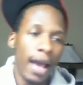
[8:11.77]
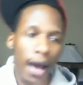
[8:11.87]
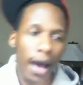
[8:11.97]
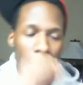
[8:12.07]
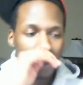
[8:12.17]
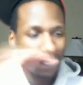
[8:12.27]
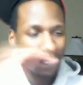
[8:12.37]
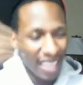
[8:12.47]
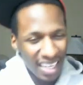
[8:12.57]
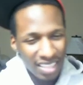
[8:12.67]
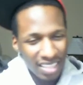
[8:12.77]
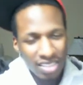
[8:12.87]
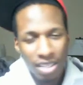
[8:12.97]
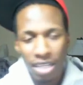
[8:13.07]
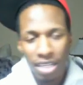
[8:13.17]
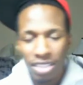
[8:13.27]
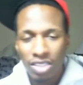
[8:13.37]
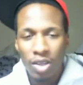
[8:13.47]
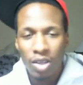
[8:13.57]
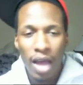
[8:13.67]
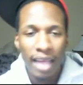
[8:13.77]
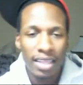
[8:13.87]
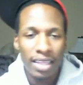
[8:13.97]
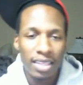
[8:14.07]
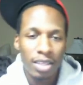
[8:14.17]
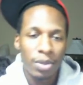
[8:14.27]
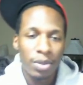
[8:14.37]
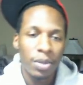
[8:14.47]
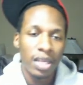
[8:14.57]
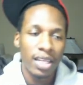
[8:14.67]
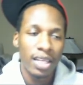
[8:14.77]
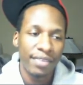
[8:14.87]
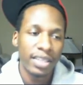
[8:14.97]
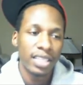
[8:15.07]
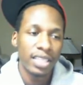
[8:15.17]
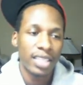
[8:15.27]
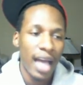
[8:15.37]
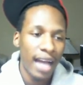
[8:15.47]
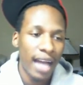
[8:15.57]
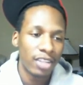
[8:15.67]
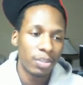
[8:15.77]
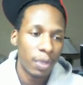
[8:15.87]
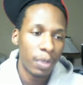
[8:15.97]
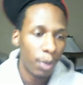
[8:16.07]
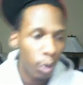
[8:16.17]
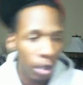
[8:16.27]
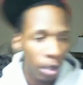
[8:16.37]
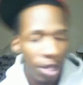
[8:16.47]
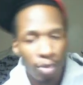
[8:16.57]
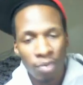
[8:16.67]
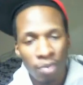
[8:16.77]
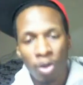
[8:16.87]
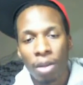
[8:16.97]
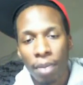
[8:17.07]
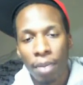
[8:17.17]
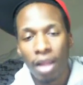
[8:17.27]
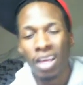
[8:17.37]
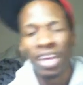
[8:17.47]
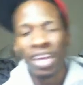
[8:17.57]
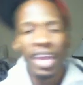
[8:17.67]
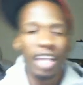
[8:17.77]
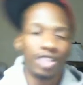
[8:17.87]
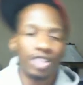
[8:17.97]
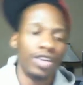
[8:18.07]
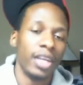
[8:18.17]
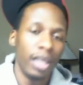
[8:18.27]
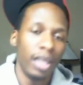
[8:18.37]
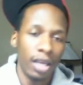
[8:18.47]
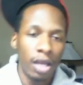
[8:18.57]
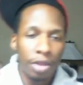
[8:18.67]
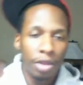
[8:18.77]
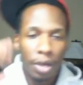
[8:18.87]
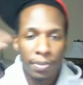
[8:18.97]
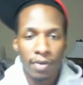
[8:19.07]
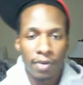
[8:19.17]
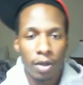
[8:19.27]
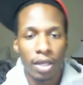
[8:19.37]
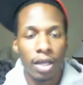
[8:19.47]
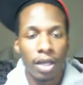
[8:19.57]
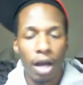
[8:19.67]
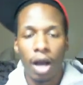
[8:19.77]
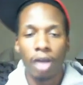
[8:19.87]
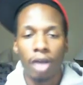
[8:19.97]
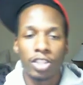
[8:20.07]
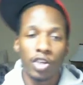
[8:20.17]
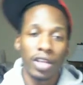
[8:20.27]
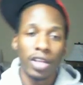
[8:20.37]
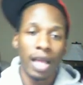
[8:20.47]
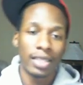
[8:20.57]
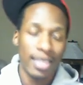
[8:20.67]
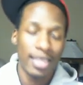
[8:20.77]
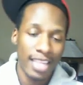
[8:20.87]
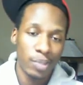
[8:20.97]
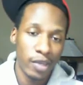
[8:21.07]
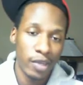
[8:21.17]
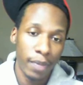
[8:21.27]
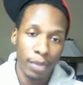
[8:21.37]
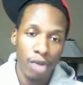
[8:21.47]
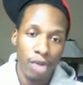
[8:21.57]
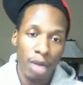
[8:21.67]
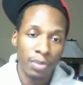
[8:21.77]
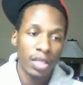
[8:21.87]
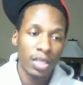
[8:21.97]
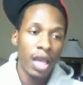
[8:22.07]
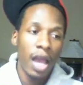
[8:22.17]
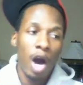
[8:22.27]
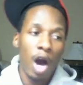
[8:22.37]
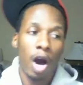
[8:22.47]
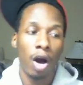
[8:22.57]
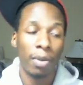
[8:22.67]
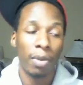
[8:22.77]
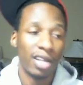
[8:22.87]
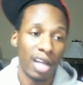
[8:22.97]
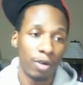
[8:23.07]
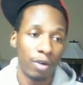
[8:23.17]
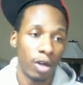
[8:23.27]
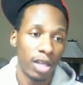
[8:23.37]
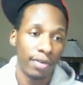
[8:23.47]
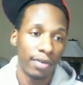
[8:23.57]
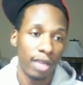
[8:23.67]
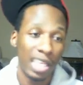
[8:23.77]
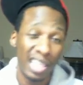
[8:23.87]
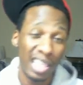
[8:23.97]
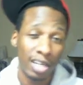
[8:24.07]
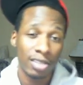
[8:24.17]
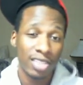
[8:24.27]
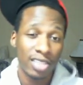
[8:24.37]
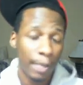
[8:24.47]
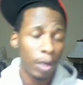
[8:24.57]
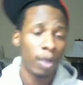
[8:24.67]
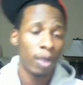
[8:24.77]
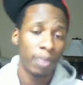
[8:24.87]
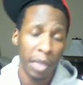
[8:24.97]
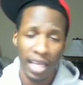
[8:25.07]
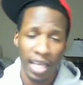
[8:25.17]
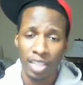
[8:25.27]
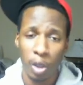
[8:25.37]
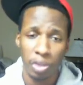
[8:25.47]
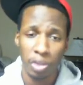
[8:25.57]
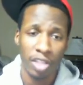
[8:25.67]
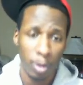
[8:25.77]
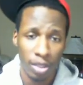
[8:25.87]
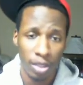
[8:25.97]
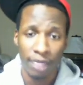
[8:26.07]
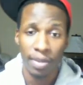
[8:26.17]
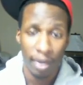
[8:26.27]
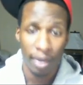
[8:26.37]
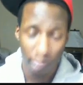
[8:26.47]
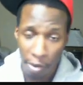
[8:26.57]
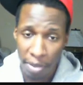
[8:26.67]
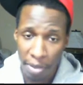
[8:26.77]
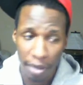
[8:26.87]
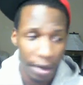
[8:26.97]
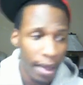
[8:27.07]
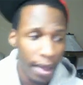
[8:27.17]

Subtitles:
And so I think WWE definitely needs to hire some people who would come up with more compelling, intriguing, thought-provoking storylines. I think that's one of the main problems on Monday Night Raw. Definitely, they're stepping away from the guest hosting would definitely make Raw better.